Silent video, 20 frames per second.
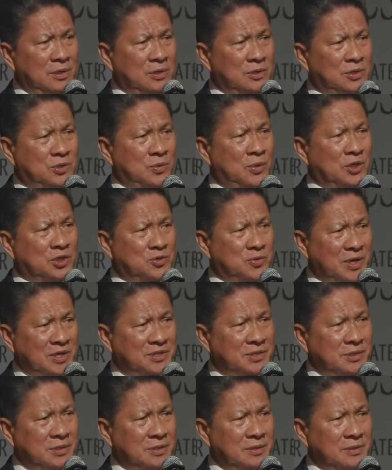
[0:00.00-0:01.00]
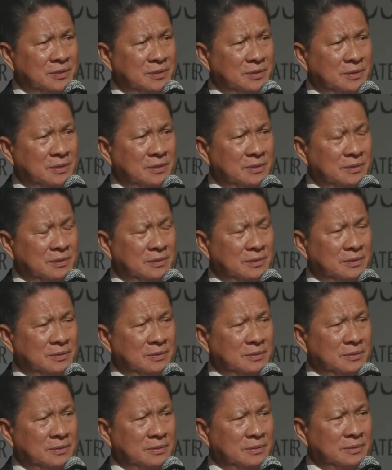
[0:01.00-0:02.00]
to address
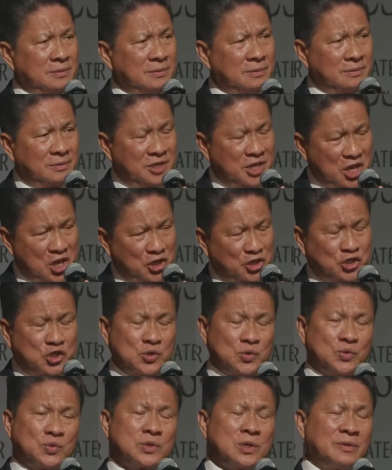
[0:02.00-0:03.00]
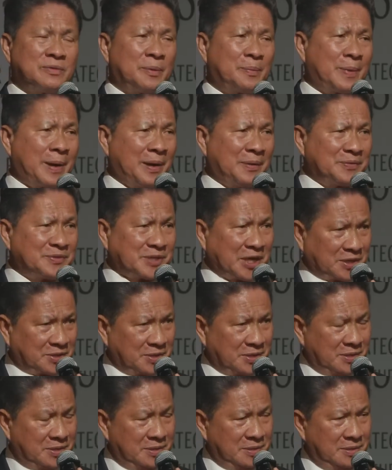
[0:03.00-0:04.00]
the issues of the private
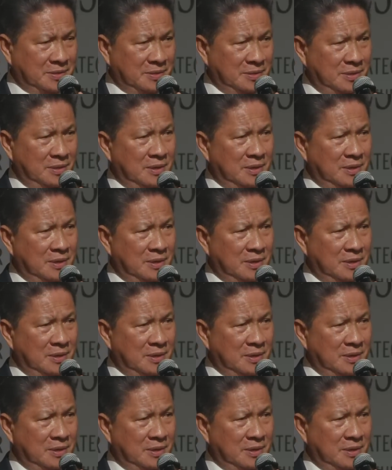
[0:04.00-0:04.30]
sector.